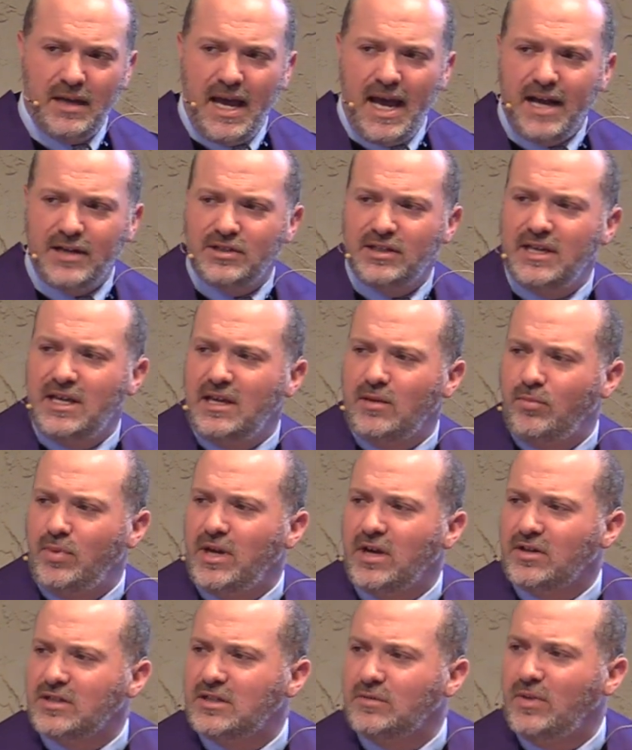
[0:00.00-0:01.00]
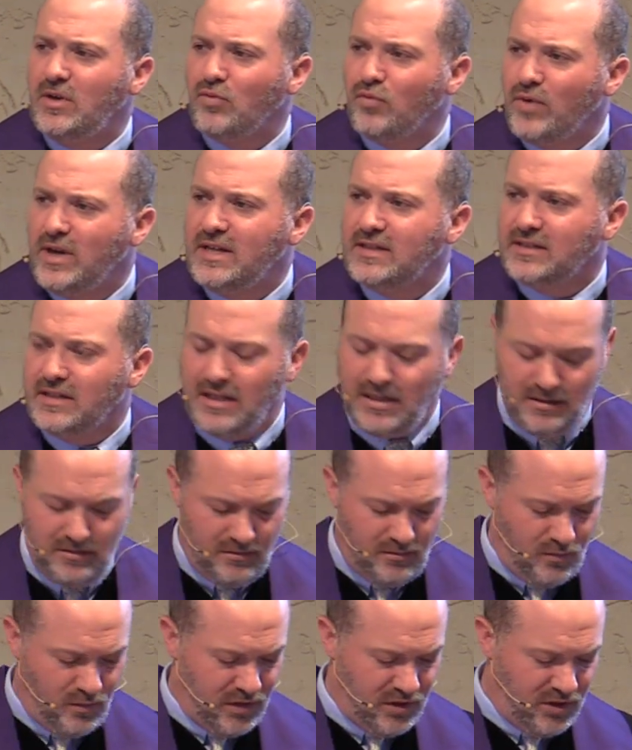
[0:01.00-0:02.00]
Actually, he appears to be
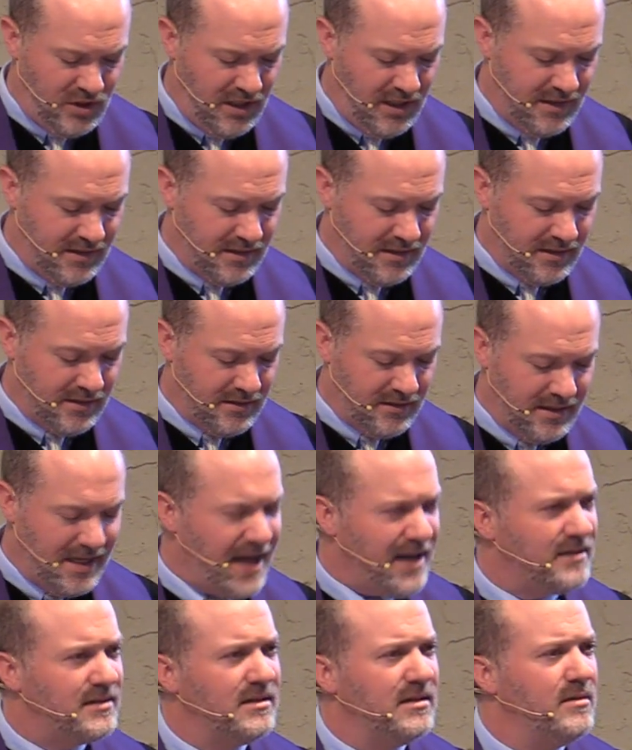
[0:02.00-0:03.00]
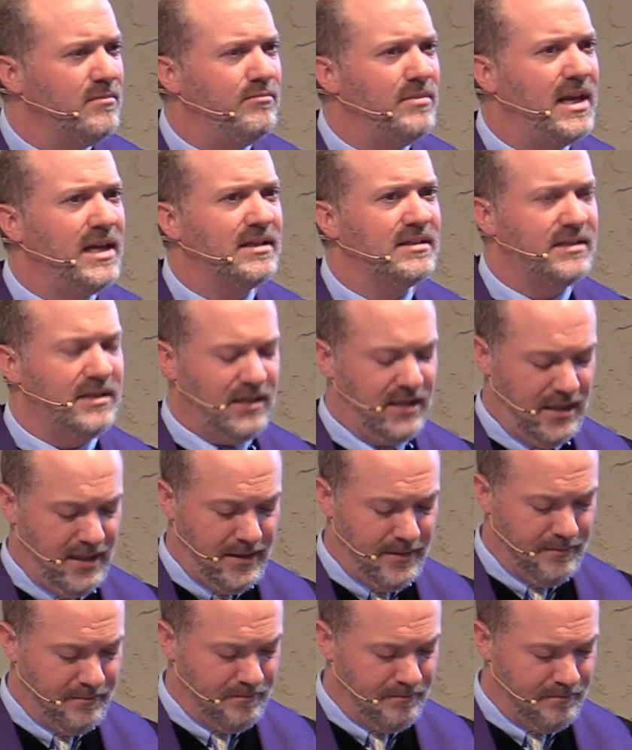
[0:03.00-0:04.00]
reasoning with Jesus, not menacing
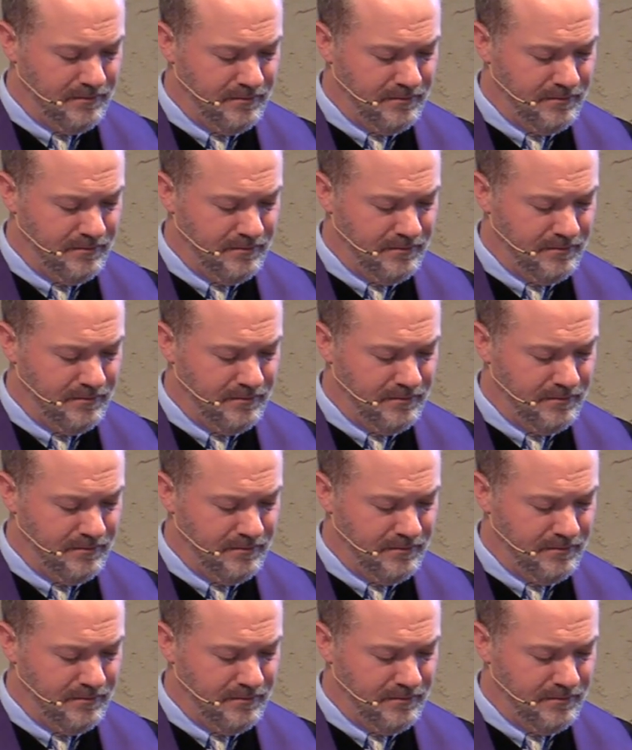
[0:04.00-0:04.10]
him.